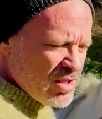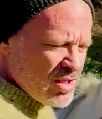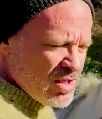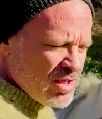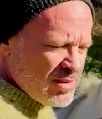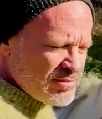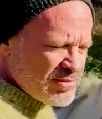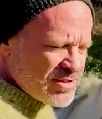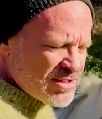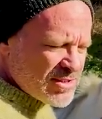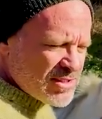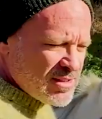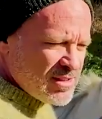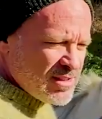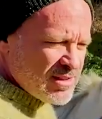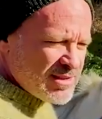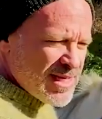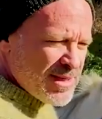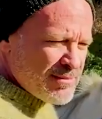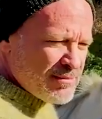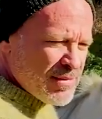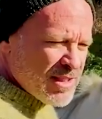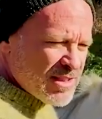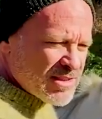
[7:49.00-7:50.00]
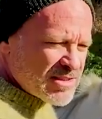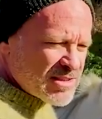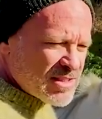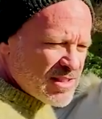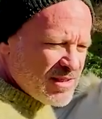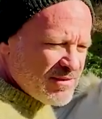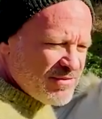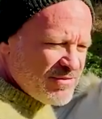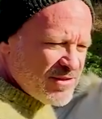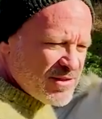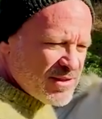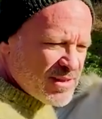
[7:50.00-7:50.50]
I'm still on that muscle.
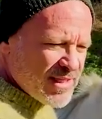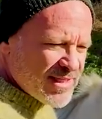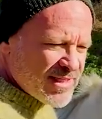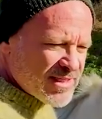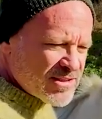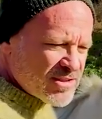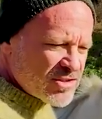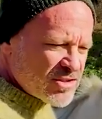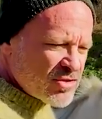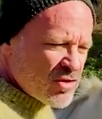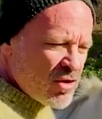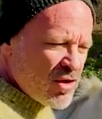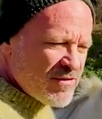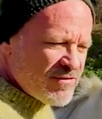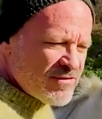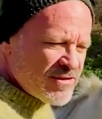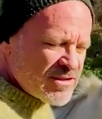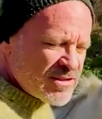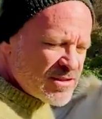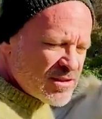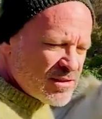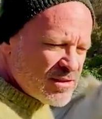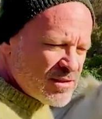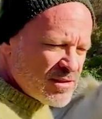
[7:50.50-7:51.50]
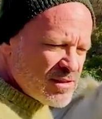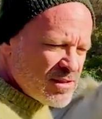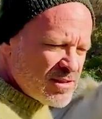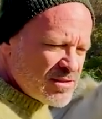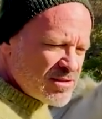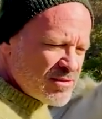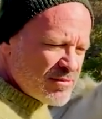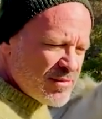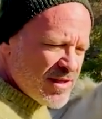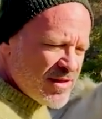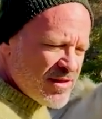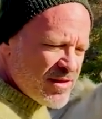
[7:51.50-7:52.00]
I feel like it softens a little
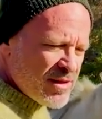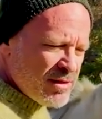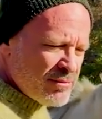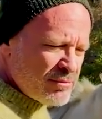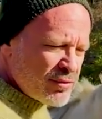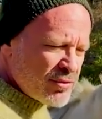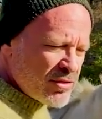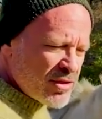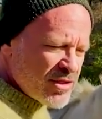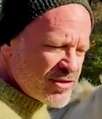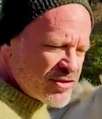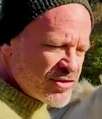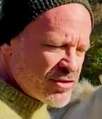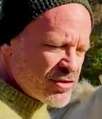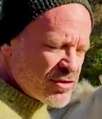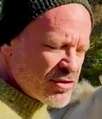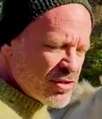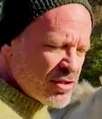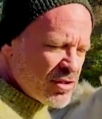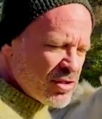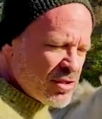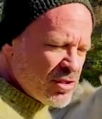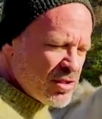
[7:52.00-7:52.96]
under my thumb pressure.